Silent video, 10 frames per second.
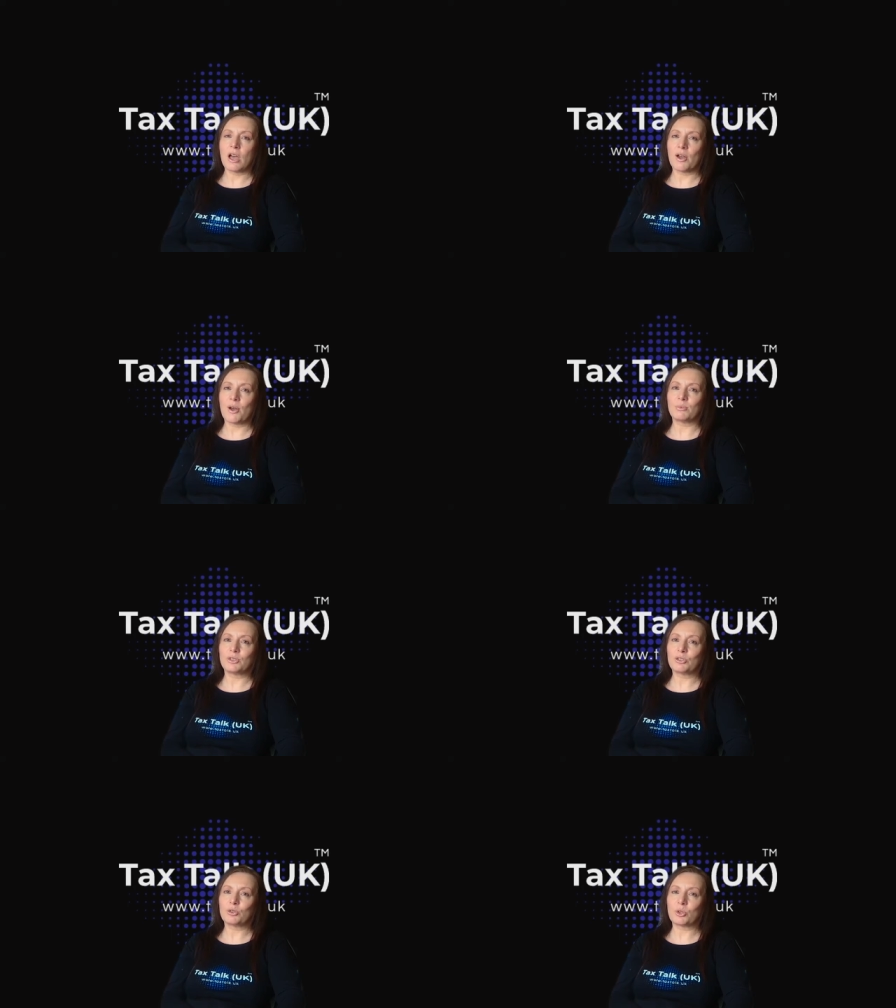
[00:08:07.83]
um,
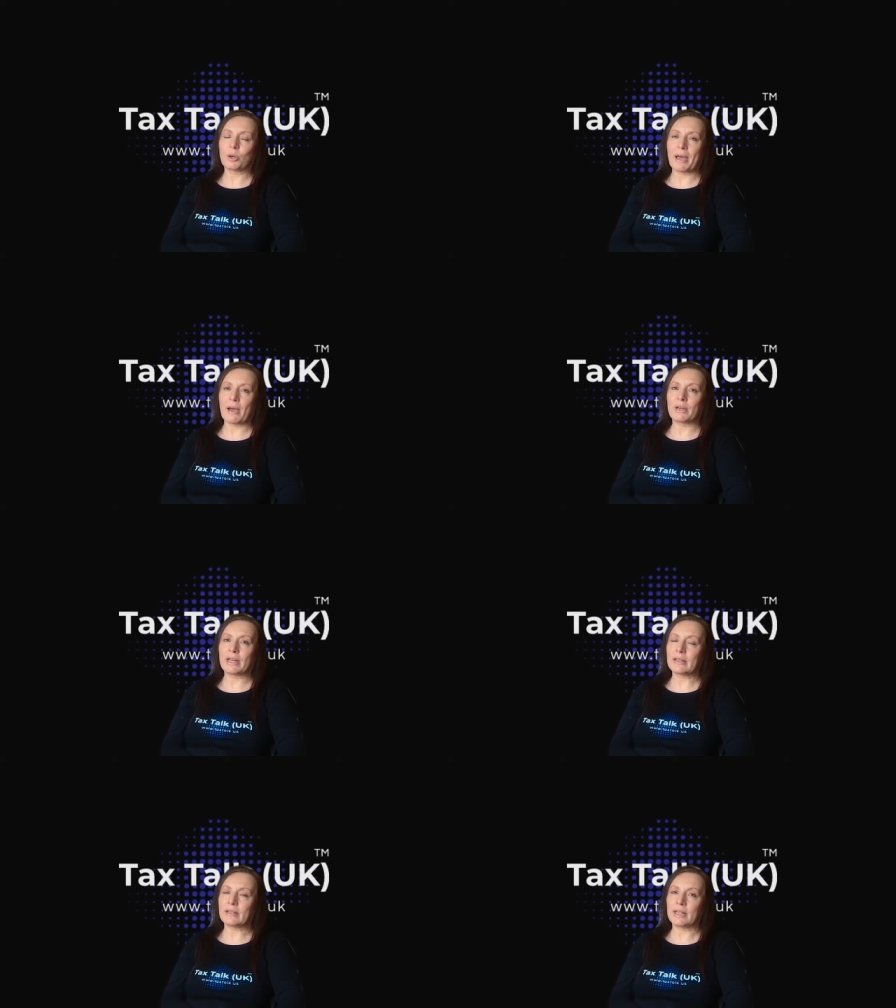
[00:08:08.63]
to talk
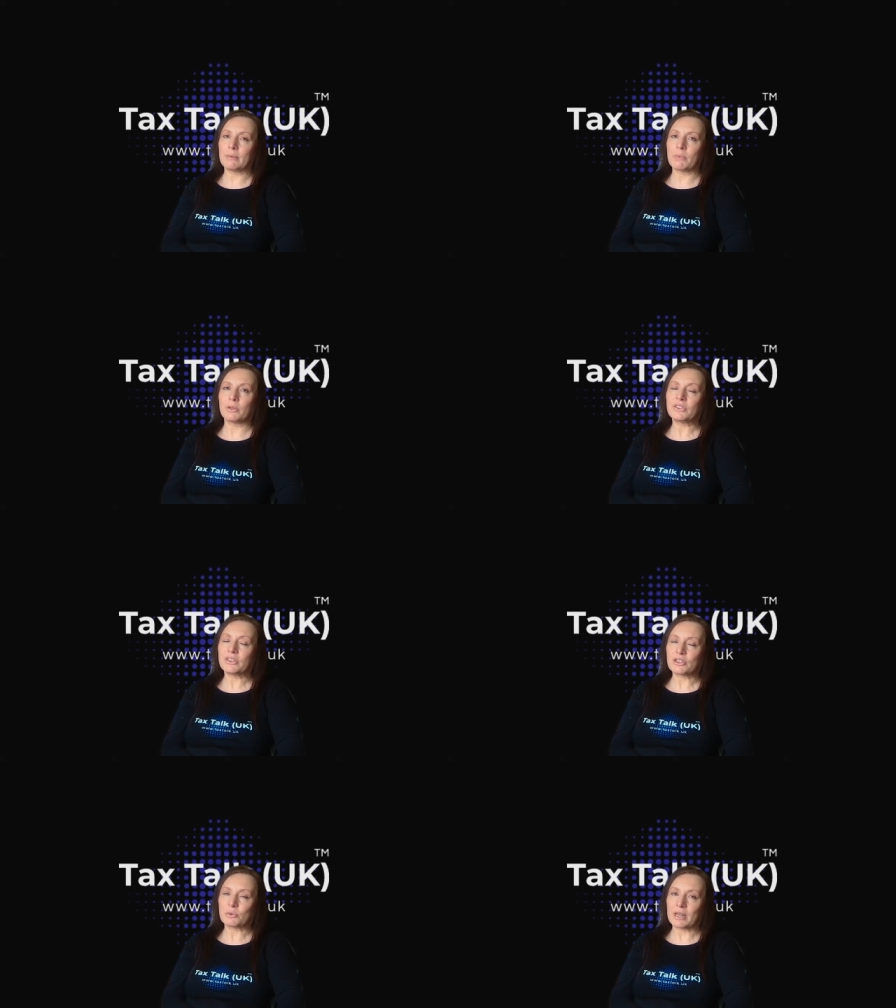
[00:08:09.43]
about in in most
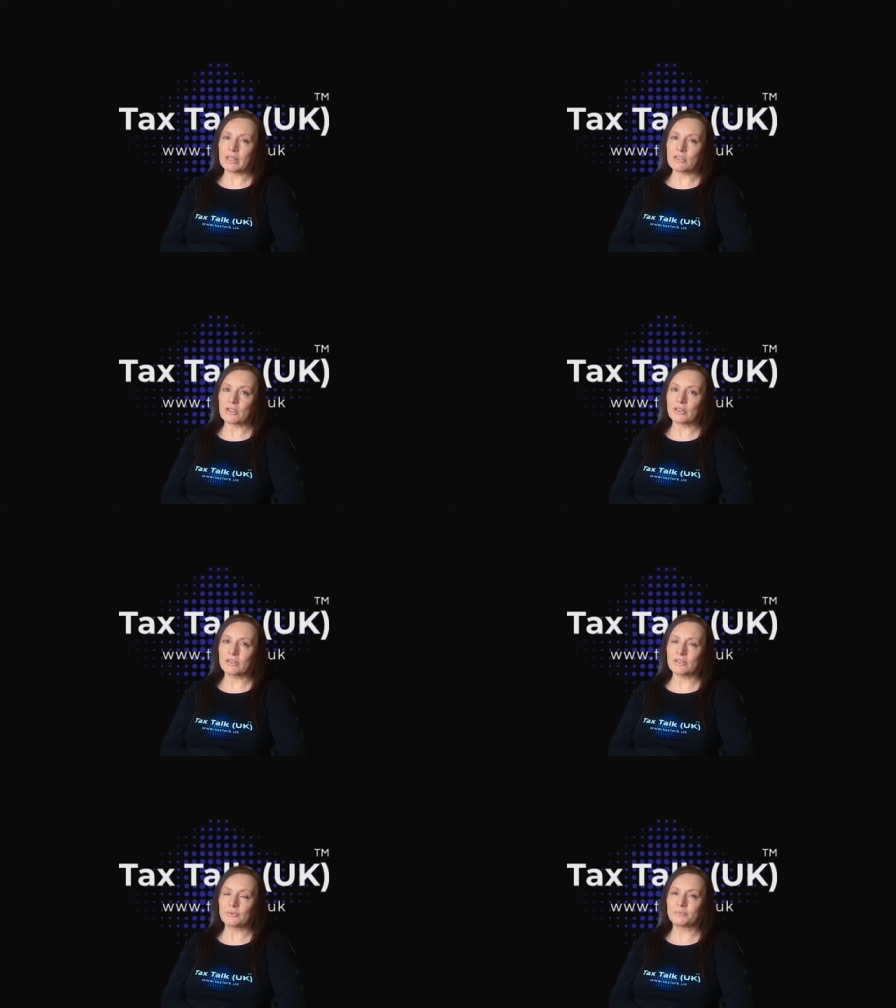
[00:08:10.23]

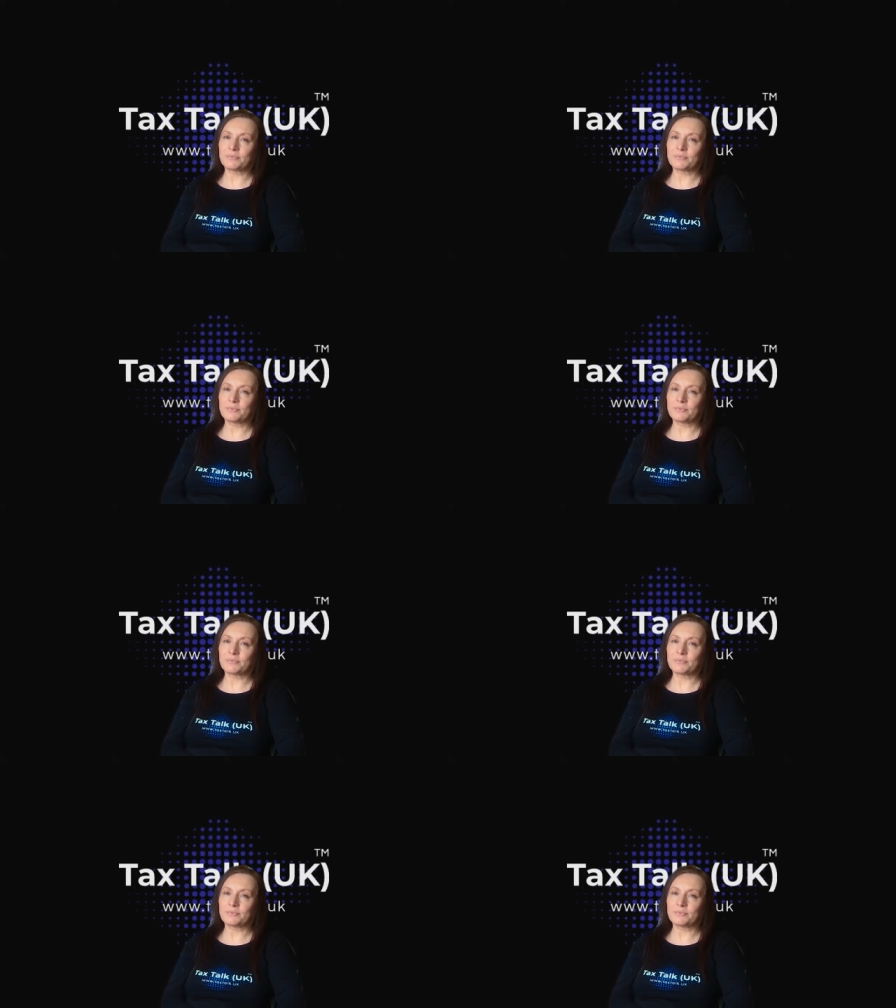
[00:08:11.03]
situations